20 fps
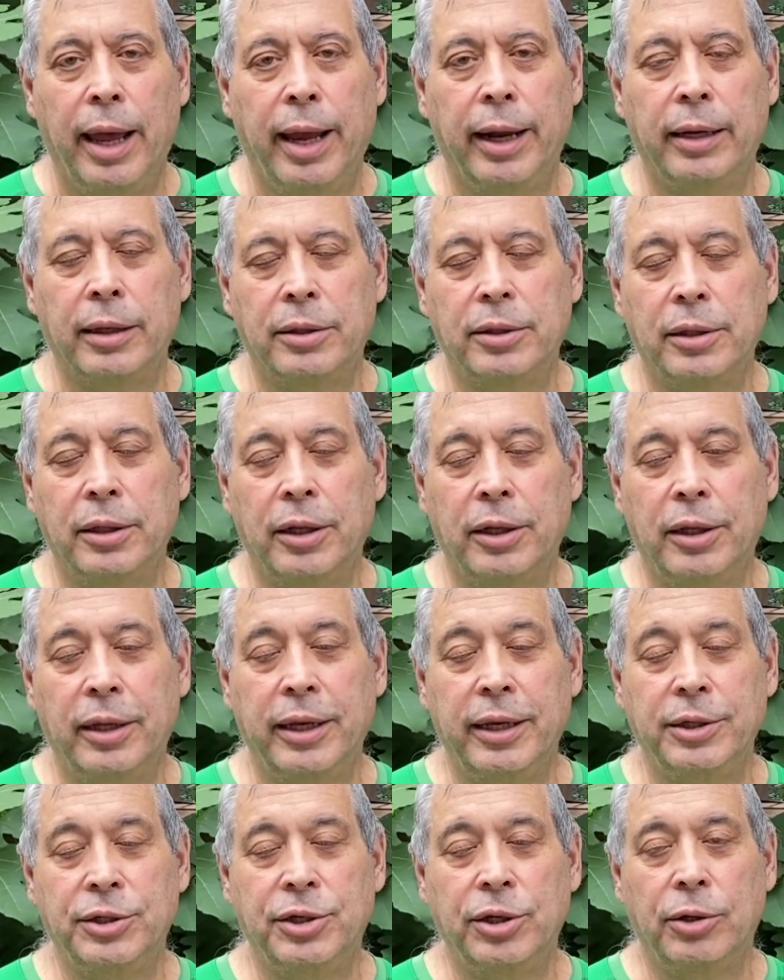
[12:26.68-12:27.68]
And it's a little
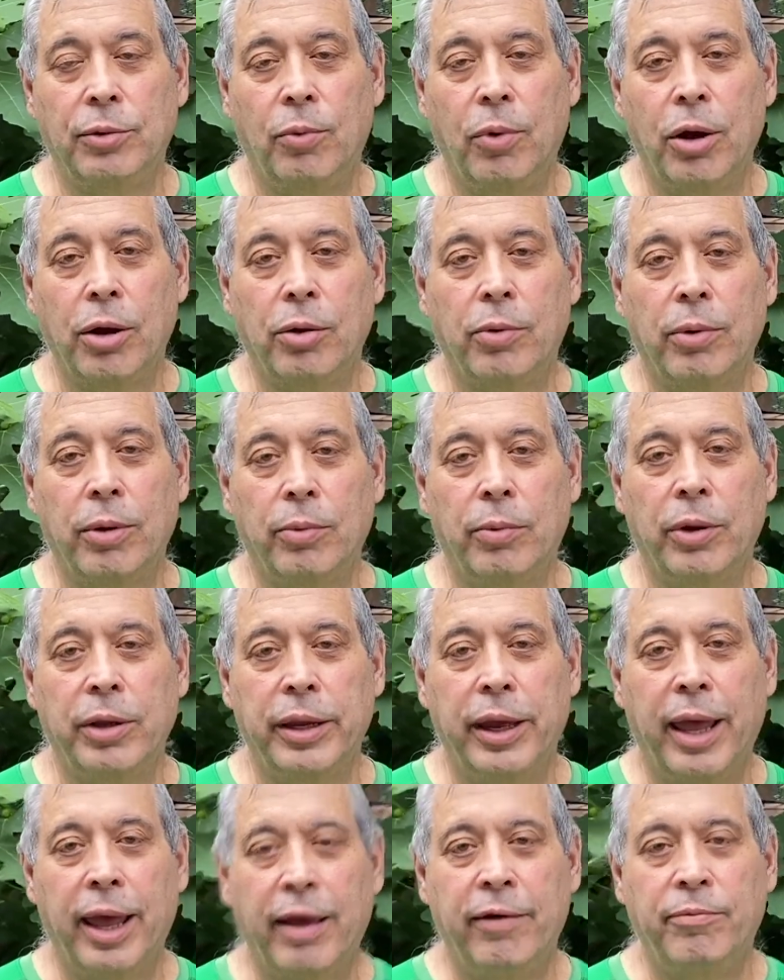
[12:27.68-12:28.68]
easier to work with when
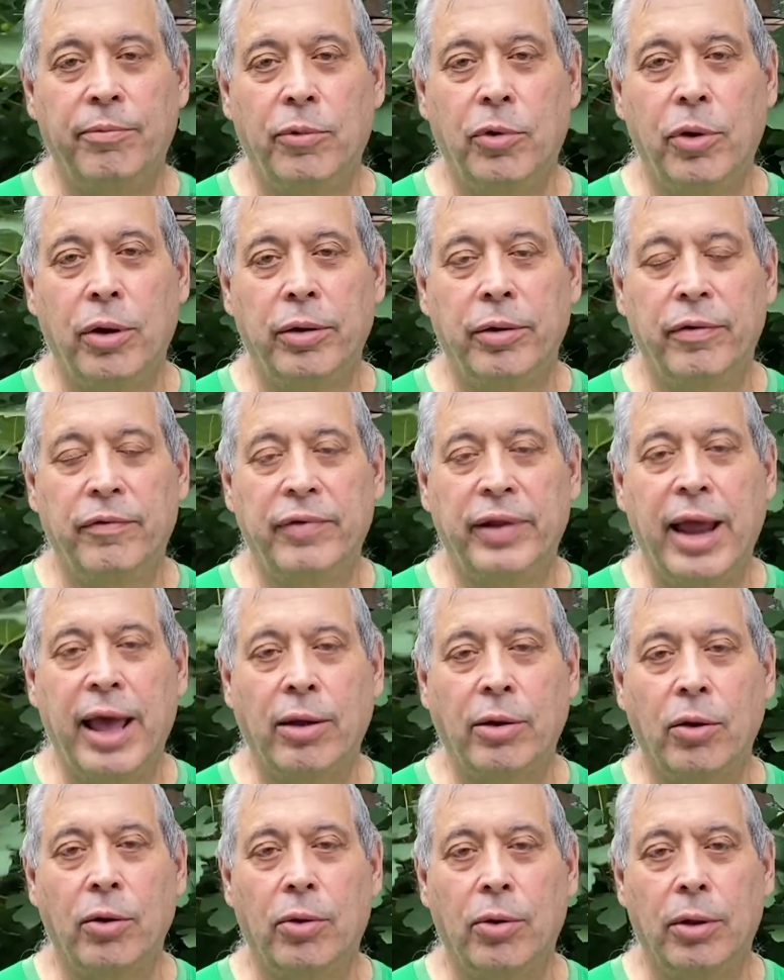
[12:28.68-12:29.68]
you have more of an
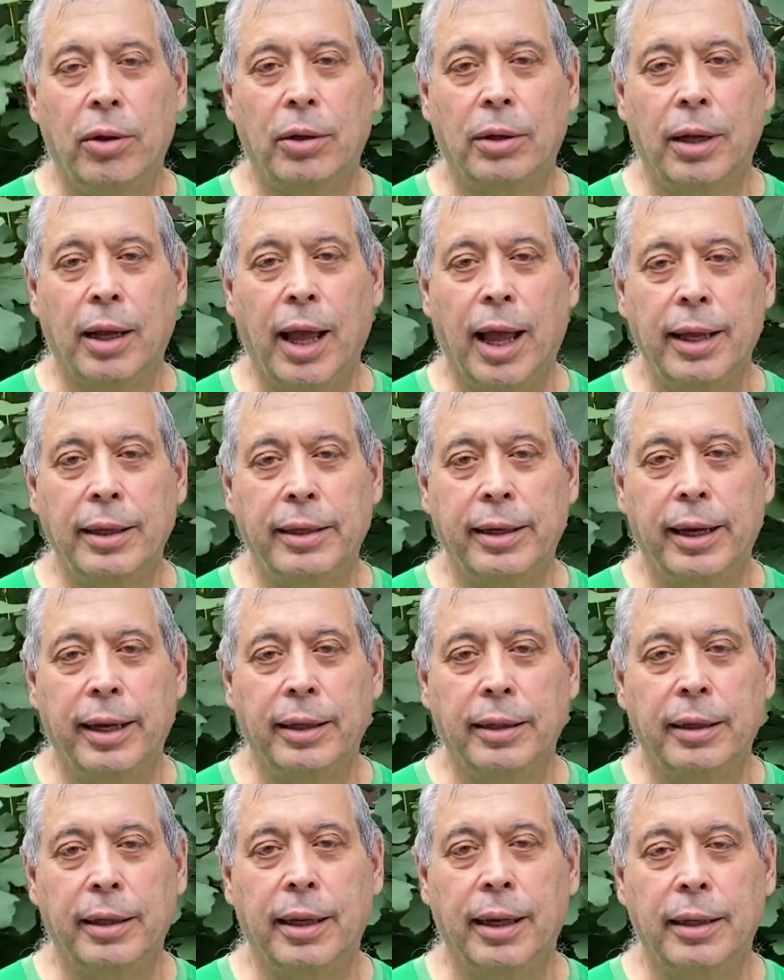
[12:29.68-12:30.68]
alcohol
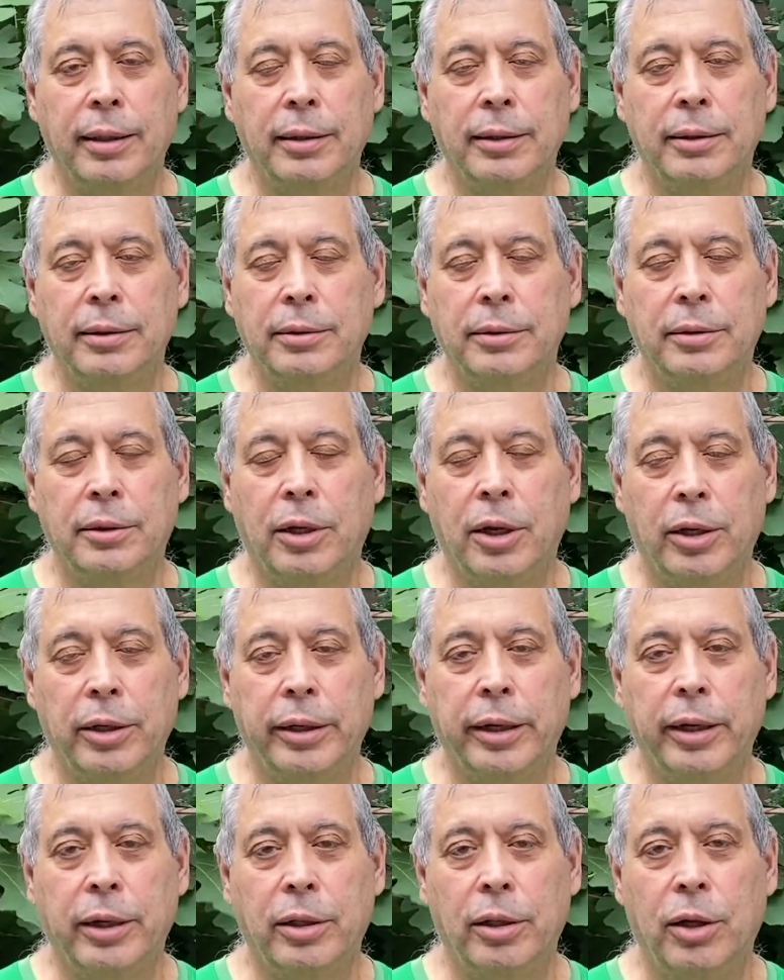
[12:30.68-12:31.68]
content than
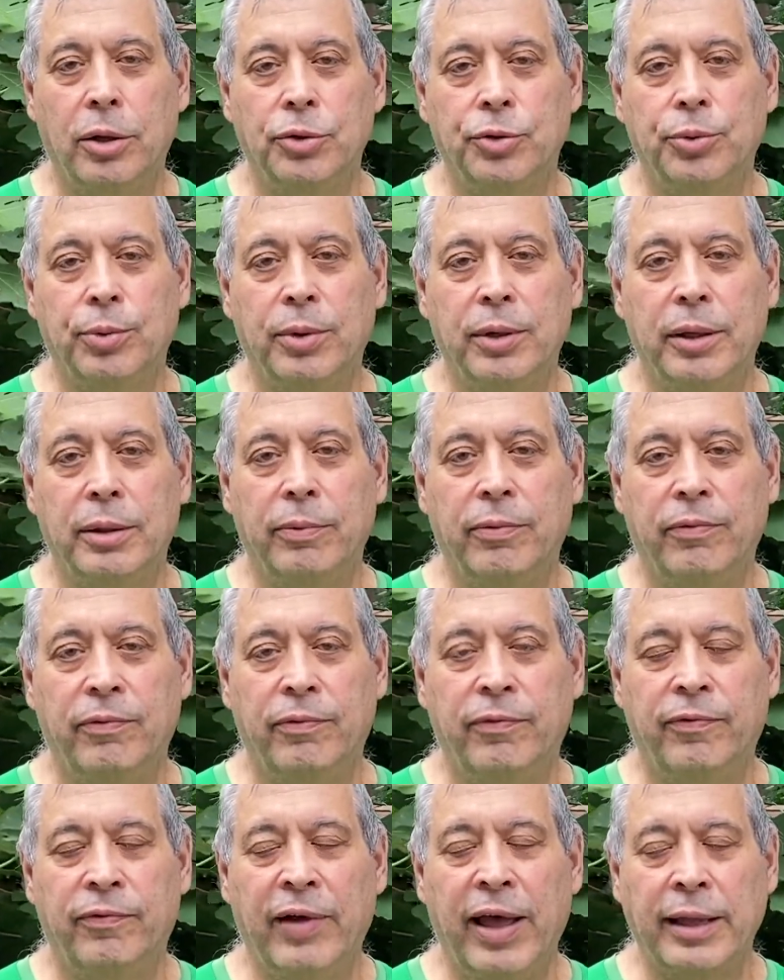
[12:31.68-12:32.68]
cutting it close with
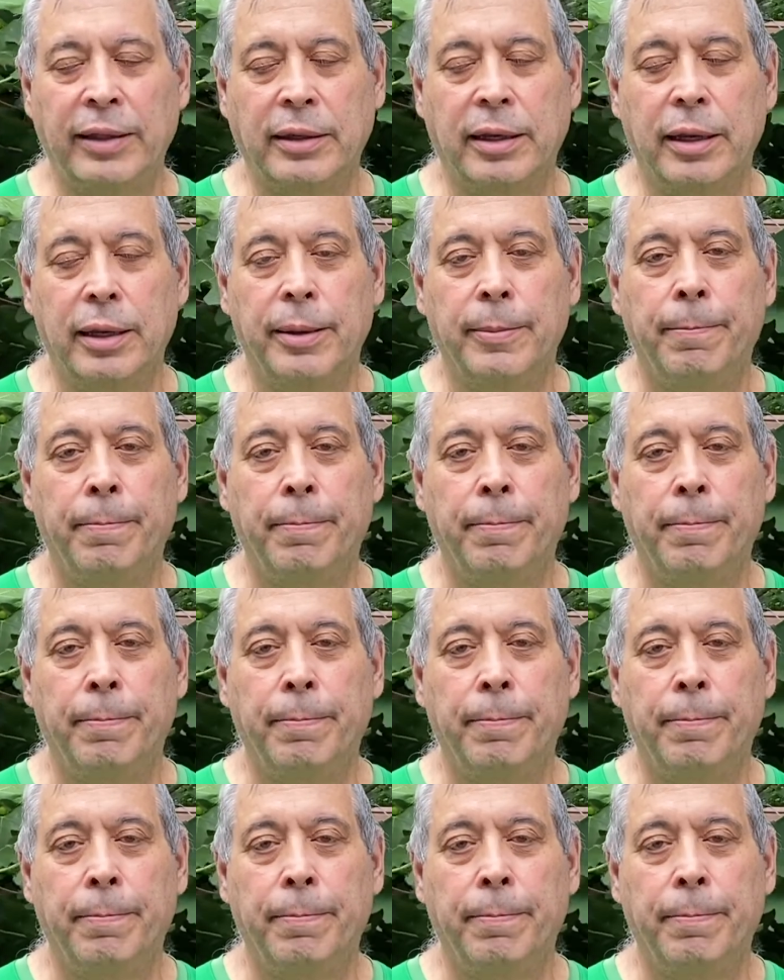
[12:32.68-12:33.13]
vodka.